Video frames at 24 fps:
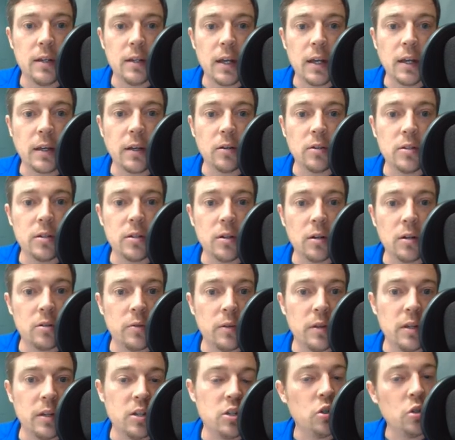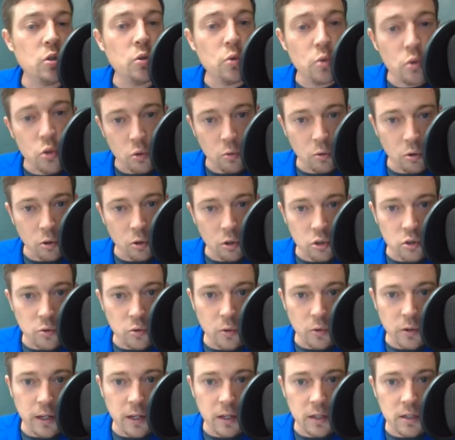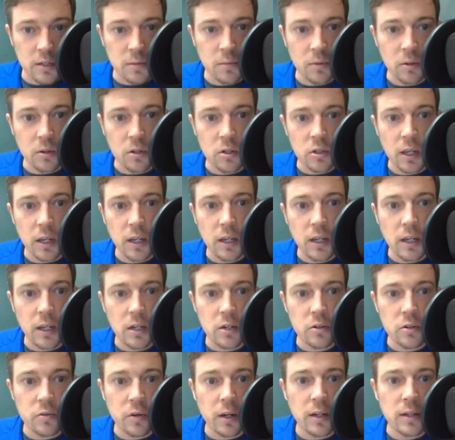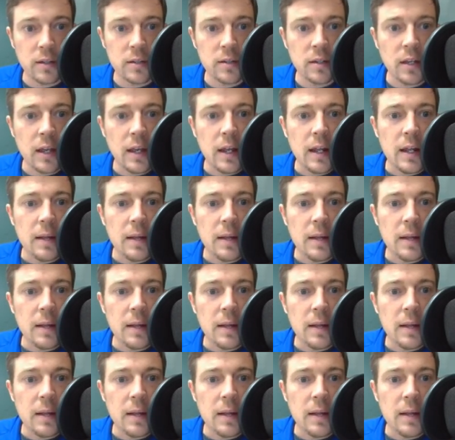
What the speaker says: Diego starts with his usual 20-ounce milkshake and drinks